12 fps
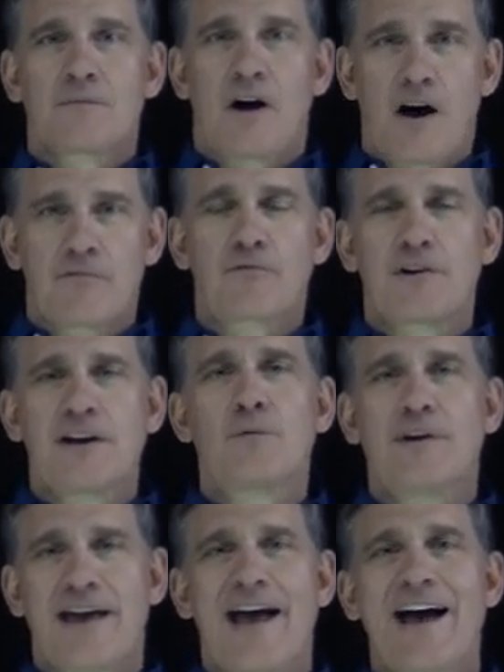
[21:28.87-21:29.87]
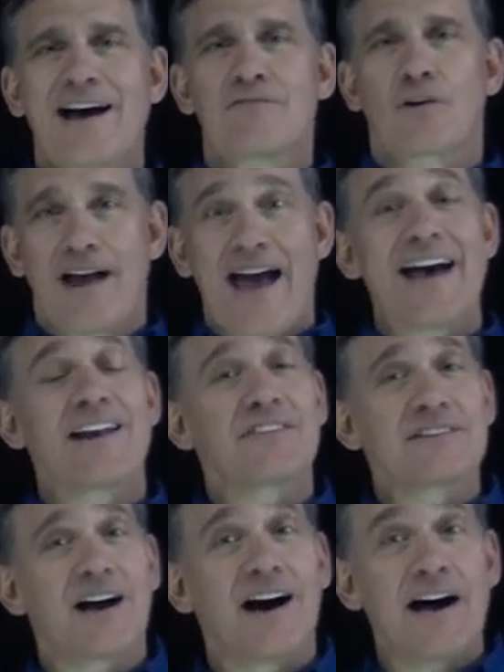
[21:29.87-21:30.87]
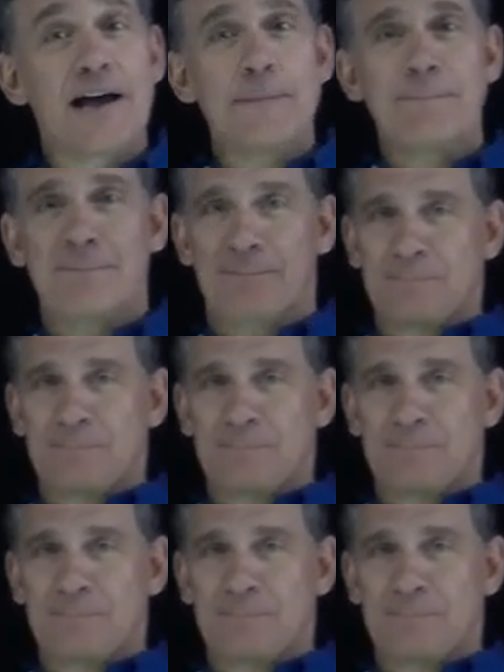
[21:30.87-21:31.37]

offering we have or had at the time.